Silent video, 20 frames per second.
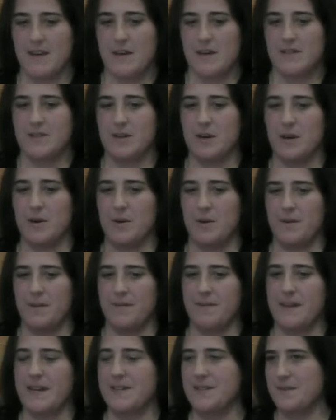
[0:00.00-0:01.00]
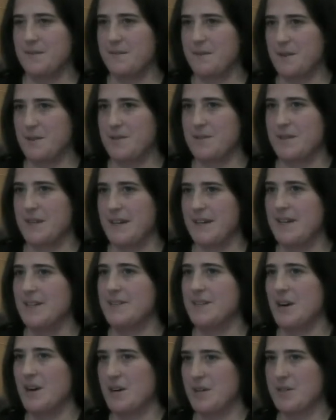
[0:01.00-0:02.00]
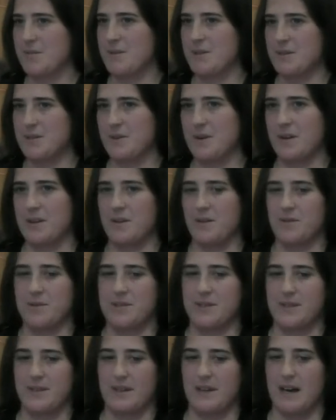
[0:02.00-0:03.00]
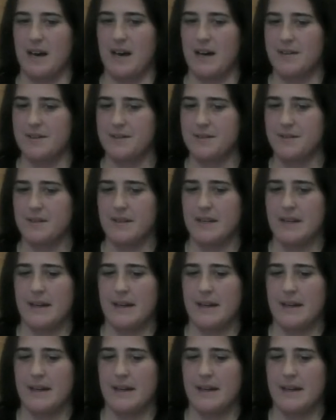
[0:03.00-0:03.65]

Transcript: So that's the first thing. It's hard to restore close to the loss.